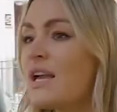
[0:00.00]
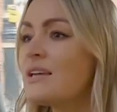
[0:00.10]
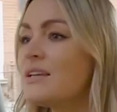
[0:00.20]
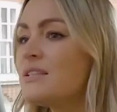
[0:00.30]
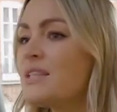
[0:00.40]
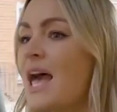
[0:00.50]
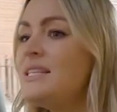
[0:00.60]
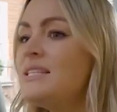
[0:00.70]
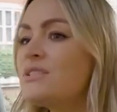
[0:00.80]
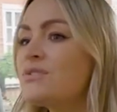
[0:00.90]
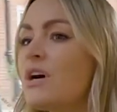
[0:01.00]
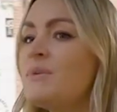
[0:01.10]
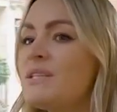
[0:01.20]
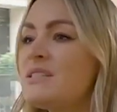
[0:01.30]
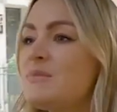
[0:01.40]
like Eddie
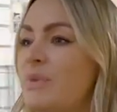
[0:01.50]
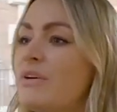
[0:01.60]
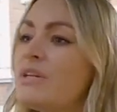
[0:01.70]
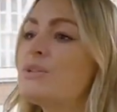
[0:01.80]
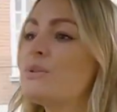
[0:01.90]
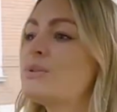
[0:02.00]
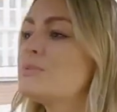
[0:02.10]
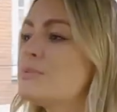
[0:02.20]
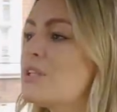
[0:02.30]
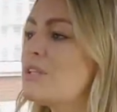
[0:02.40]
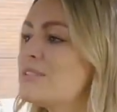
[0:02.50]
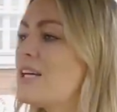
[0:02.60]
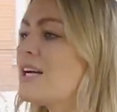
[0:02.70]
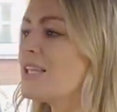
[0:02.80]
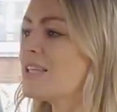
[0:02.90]
described it as spiritual. Yep. And I
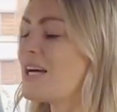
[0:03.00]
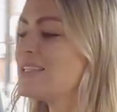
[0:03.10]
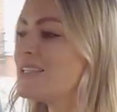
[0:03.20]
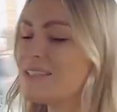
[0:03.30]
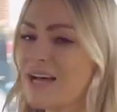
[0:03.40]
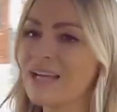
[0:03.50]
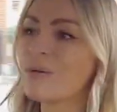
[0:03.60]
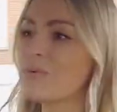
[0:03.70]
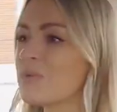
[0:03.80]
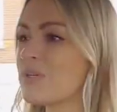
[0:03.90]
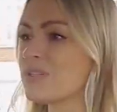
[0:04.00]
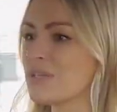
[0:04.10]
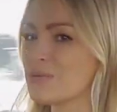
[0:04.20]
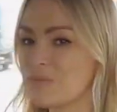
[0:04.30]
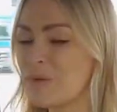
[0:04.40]
was like, that is exactly what it
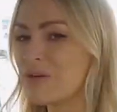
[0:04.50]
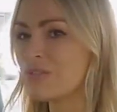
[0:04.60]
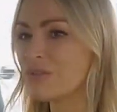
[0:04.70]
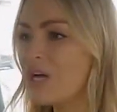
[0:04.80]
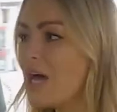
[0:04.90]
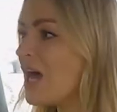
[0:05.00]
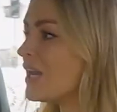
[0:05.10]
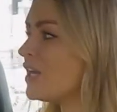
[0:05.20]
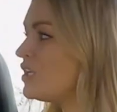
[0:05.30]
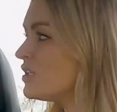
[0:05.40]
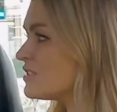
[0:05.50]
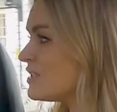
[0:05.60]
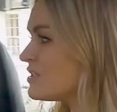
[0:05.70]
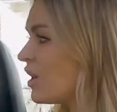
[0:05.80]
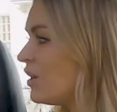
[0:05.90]
was. It was spiritual. And I
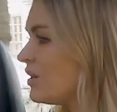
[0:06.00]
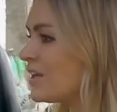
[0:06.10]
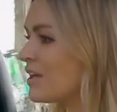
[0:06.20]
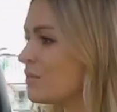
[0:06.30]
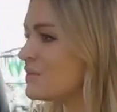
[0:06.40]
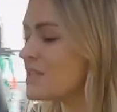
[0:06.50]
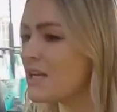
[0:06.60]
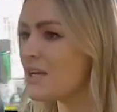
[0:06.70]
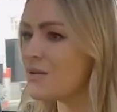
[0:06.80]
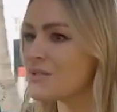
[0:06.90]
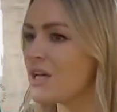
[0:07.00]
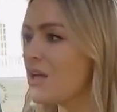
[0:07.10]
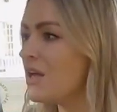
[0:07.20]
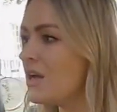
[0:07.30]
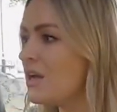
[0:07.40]
looked at Tony and I was then, I was
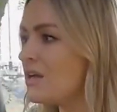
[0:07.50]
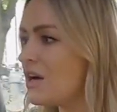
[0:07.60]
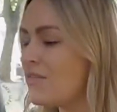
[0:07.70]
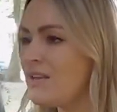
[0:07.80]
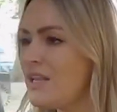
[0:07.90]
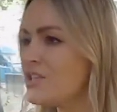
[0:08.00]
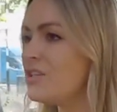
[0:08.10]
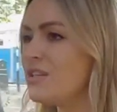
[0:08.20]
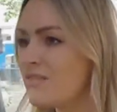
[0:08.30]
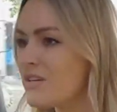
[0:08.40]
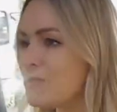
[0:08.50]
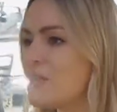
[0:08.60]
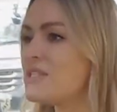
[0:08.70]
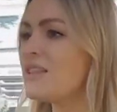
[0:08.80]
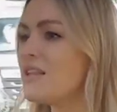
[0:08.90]
like, I've literally never
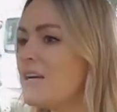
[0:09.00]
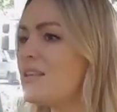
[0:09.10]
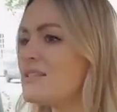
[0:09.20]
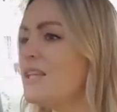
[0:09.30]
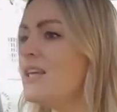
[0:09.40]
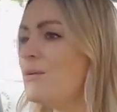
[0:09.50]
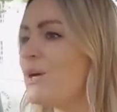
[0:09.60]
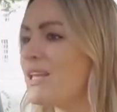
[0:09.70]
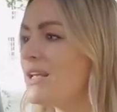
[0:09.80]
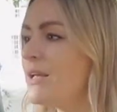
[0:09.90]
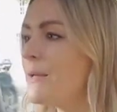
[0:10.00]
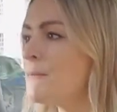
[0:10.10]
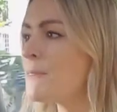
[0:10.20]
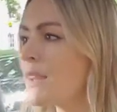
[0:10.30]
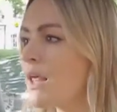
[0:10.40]
experienced anything like this. And he went,
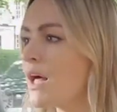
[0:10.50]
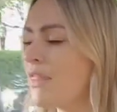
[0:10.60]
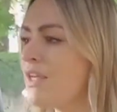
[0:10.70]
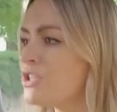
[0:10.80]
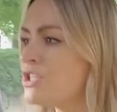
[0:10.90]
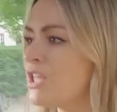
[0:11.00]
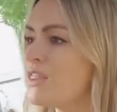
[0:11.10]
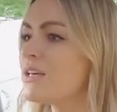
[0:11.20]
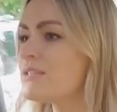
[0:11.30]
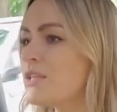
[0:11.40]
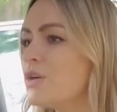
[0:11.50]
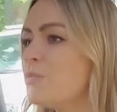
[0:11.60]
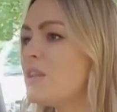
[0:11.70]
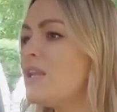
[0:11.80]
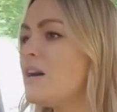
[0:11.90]
I think she thinks it
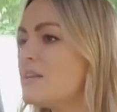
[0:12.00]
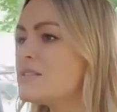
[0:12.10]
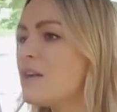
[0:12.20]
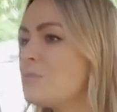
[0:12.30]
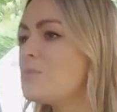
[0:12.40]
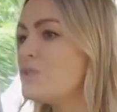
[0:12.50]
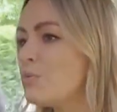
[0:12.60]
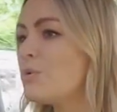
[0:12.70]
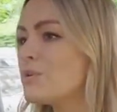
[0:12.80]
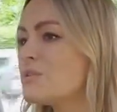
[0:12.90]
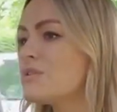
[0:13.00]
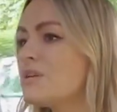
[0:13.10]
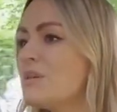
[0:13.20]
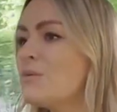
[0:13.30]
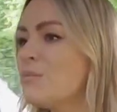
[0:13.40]
could be the last time she
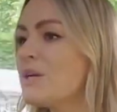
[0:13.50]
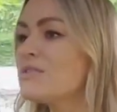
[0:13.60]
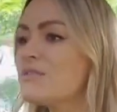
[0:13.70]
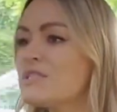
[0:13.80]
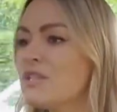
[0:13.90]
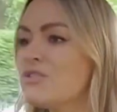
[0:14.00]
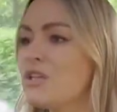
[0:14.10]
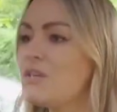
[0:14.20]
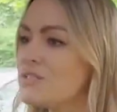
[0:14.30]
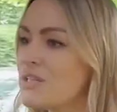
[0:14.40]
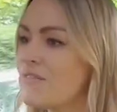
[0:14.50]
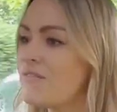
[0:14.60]
walks because obviously she'd have lost